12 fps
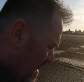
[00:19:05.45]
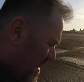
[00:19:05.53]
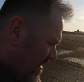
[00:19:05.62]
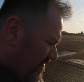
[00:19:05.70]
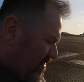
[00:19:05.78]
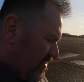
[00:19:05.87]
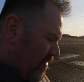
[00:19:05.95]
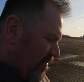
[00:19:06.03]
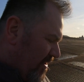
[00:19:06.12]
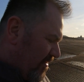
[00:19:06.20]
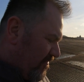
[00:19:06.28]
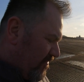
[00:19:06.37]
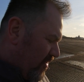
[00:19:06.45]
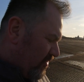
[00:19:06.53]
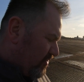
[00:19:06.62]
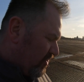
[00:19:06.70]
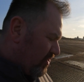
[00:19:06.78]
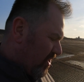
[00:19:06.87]
I have to do a bit of
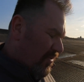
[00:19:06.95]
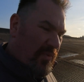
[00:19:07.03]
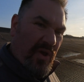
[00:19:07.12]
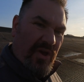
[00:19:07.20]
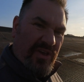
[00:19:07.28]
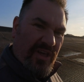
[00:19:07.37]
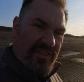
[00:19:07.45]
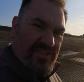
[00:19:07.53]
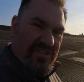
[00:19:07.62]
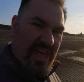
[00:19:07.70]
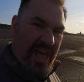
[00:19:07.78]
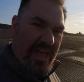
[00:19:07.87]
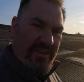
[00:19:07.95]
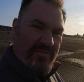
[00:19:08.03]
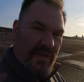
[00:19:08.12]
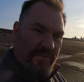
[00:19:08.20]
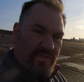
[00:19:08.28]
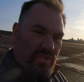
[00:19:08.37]
Photoshop work on the side.
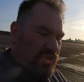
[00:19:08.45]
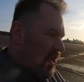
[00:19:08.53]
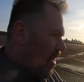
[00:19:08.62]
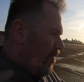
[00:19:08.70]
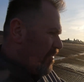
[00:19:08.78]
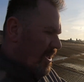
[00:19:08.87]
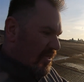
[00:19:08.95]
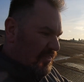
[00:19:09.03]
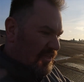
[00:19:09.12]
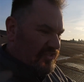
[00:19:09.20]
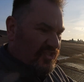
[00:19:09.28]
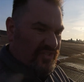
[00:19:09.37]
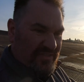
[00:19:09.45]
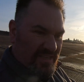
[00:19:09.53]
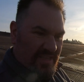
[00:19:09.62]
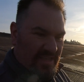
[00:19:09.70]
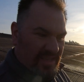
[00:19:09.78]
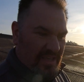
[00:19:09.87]
I've just got a bit of this
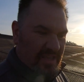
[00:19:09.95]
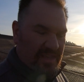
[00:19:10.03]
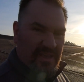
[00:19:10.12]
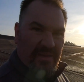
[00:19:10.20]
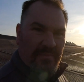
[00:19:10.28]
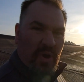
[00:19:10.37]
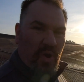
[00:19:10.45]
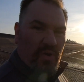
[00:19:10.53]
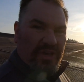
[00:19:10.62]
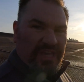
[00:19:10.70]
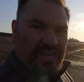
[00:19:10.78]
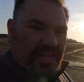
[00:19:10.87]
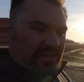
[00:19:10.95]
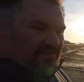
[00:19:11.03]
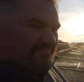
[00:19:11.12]
poking in,